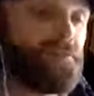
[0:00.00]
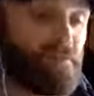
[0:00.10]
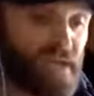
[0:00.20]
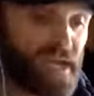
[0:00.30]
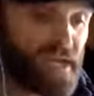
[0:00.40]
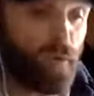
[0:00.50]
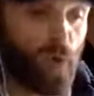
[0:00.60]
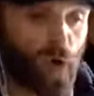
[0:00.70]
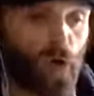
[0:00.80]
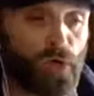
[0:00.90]
be
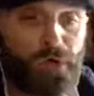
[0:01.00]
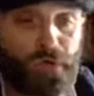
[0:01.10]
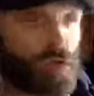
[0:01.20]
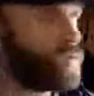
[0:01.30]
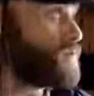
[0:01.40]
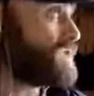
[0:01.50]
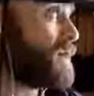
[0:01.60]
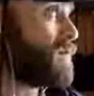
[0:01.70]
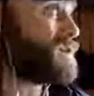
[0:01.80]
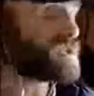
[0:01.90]
worldviews that
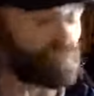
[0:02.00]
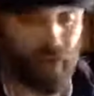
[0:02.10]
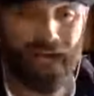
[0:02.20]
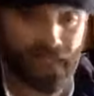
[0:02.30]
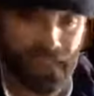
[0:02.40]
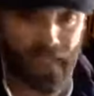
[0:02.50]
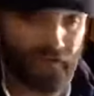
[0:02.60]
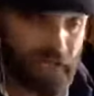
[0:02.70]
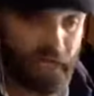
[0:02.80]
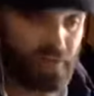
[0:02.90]
are expressed
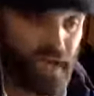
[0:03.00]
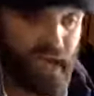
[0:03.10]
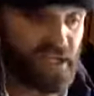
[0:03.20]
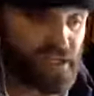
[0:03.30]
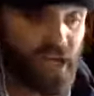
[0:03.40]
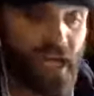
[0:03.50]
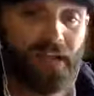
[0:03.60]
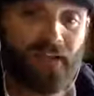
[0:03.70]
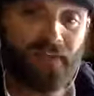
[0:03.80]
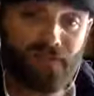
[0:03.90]
in that place
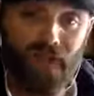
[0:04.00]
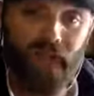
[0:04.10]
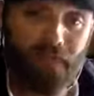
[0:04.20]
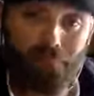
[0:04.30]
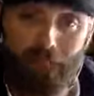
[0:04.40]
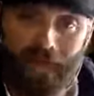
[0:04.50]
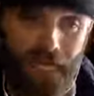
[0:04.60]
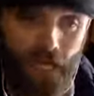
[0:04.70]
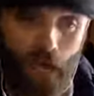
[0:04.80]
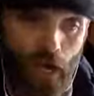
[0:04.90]
that they
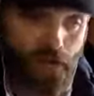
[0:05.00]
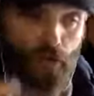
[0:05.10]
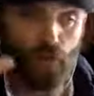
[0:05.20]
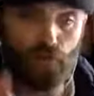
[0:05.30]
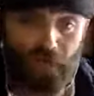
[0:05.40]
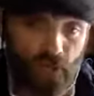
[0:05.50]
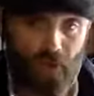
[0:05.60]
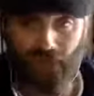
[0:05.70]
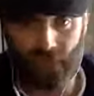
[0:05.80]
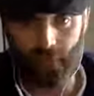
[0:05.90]
may not agree
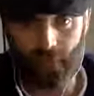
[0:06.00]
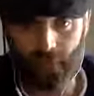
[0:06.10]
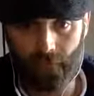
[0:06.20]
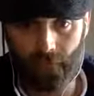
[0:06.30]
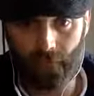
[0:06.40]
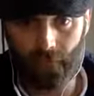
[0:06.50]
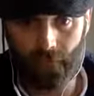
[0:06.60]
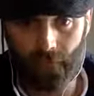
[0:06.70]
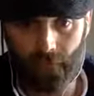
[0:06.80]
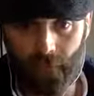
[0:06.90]
with.
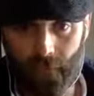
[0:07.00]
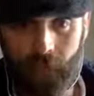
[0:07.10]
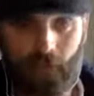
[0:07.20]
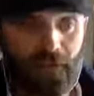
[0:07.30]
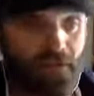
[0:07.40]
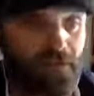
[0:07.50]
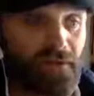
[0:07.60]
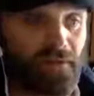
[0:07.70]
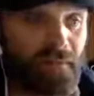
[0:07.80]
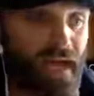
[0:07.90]
And that
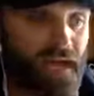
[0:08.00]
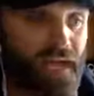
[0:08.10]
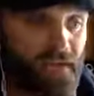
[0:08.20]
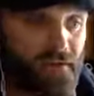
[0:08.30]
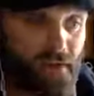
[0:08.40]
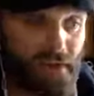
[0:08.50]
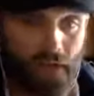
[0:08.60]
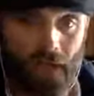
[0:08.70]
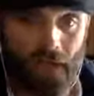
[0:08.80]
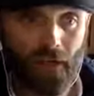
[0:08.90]
may even
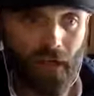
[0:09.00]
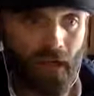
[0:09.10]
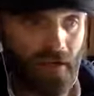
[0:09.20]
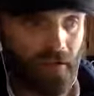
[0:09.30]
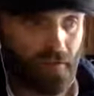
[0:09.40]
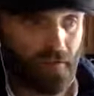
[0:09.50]
uh,